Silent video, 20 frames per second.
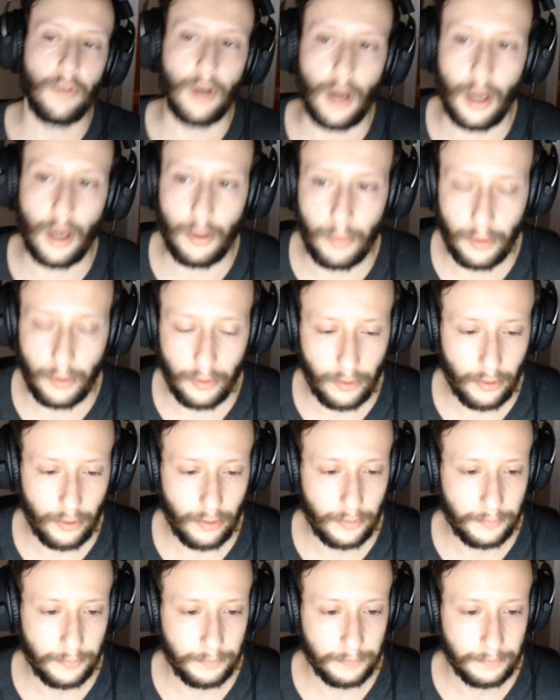was
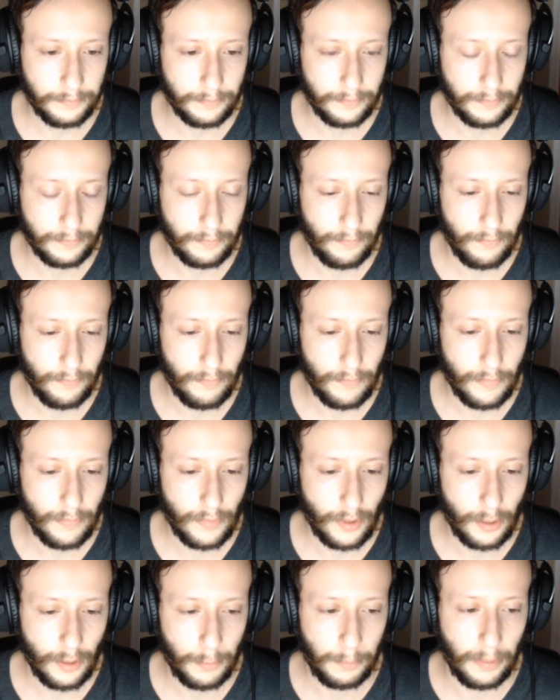
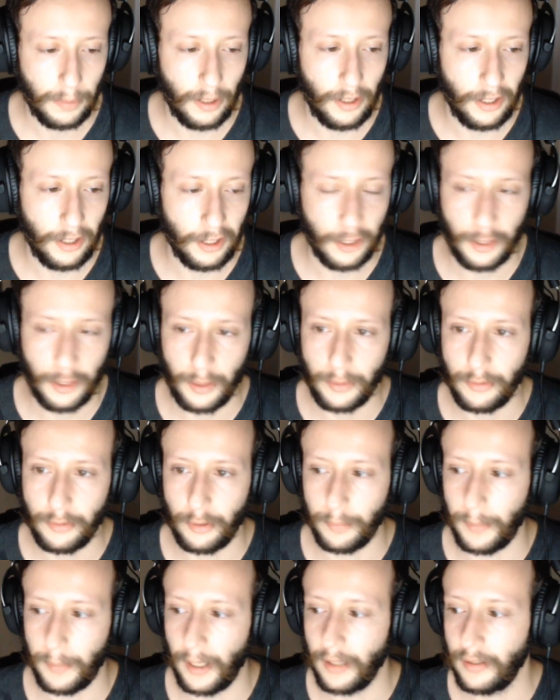playing a Hearthstone
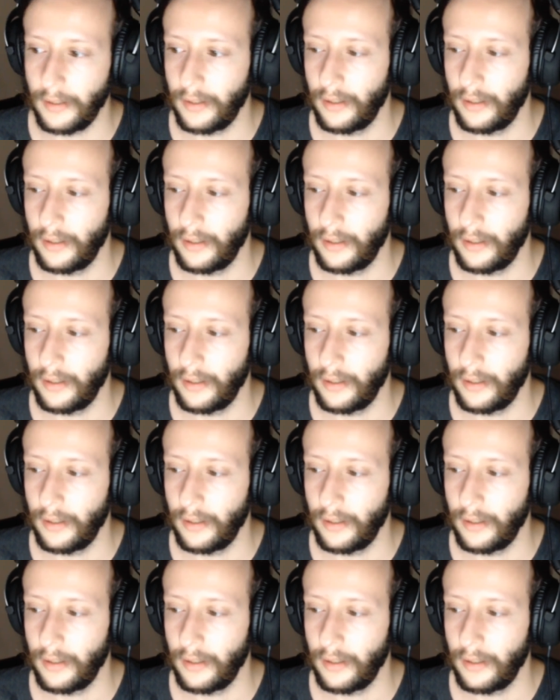match.